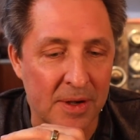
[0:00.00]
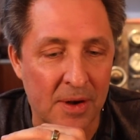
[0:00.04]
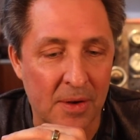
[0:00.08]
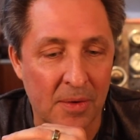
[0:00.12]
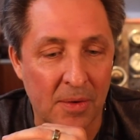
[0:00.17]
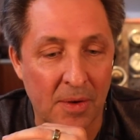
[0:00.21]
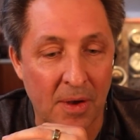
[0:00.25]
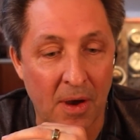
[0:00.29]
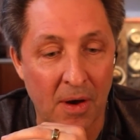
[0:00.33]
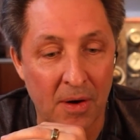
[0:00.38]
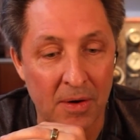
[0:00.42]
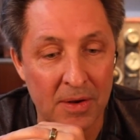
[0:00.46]
You
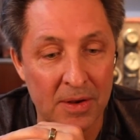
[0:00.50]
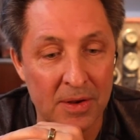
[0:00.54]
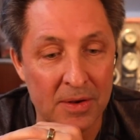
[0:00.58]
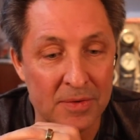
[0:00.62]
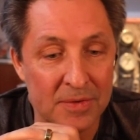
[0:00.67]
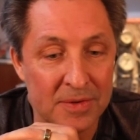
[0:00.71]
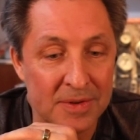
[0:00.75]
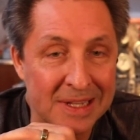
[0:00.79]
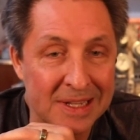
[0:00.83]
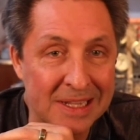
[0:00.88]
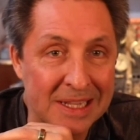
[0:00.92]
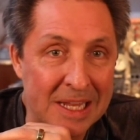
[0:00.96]
know, are
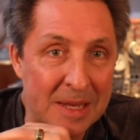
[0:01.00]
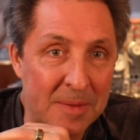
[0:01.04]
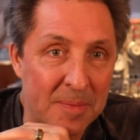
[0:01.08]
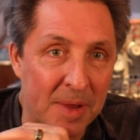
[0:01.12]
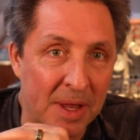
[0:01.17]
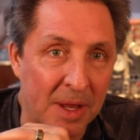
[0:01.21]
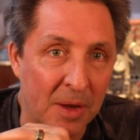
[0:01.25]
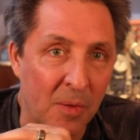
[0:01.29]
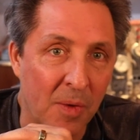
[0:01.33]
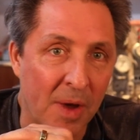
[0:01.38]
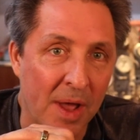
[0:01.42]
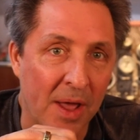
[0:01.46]
you
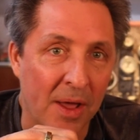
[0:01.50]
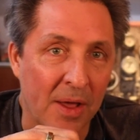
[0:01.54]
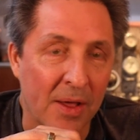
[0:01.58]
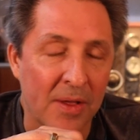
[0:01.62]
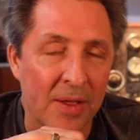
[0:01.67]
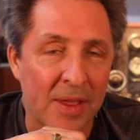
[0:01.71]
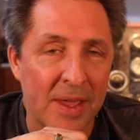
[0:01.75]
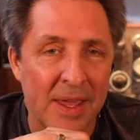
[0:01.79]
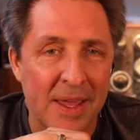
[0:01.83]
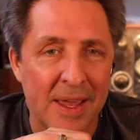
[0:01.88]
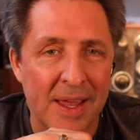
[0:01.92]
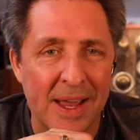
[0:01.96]
sleeping
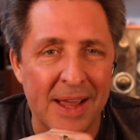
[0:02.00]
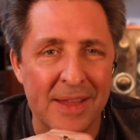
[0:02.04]
well?